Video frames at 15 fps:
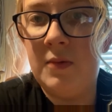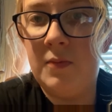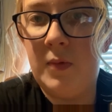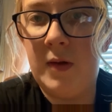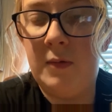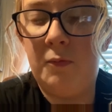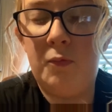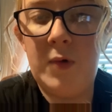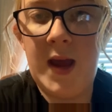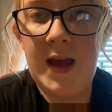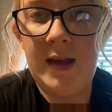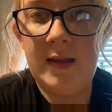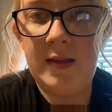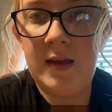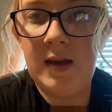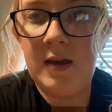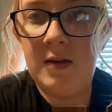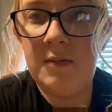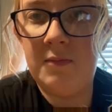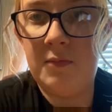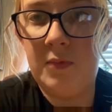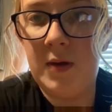we ring
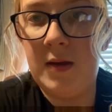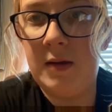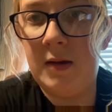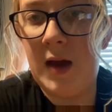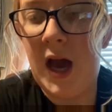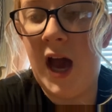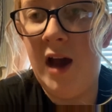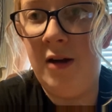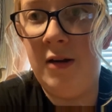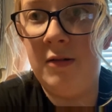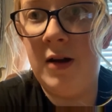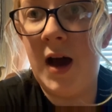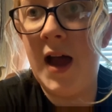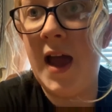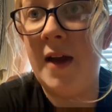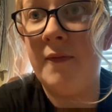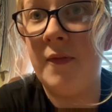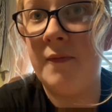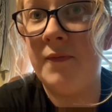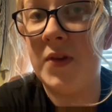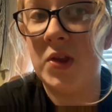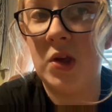them. I
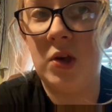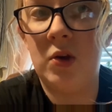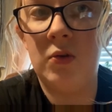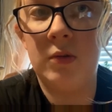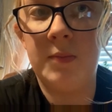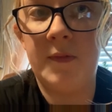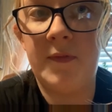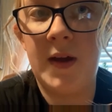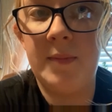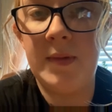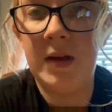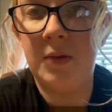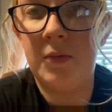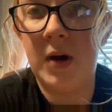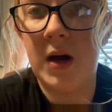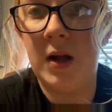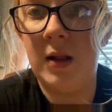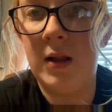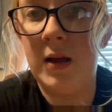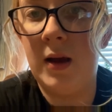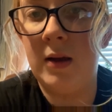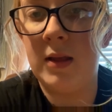haven't video called my family in a
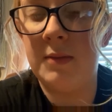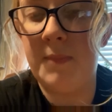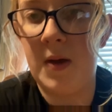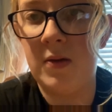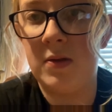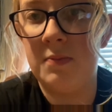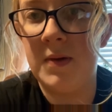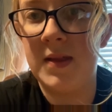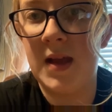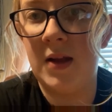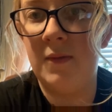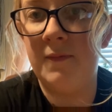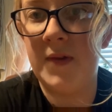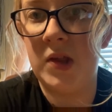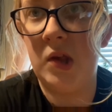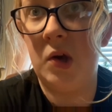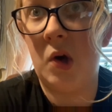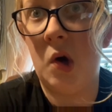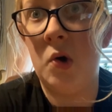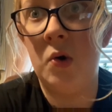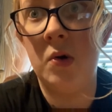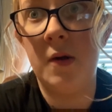while. I spoke to my dad on video
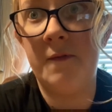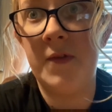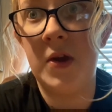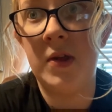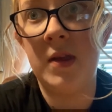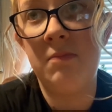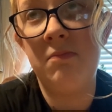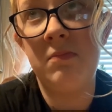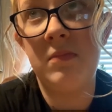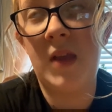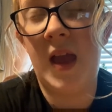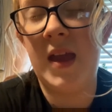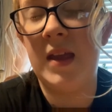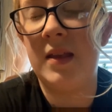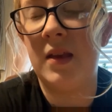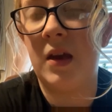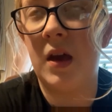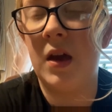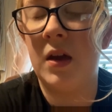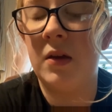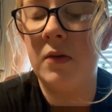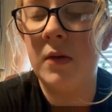call a few days
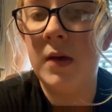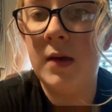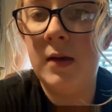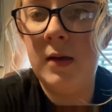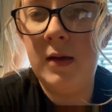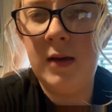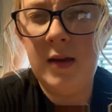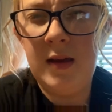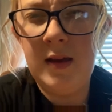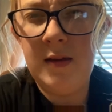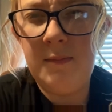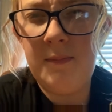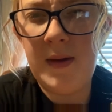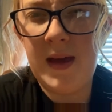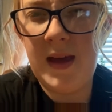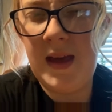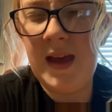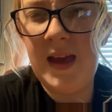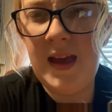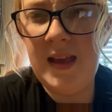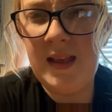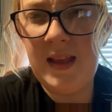ago, but
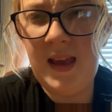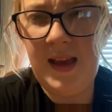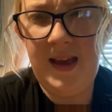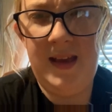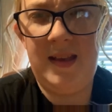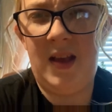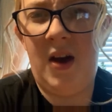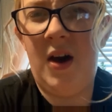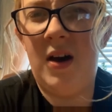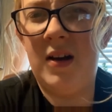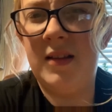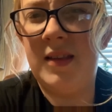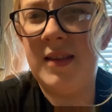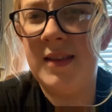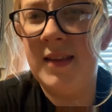it is hard,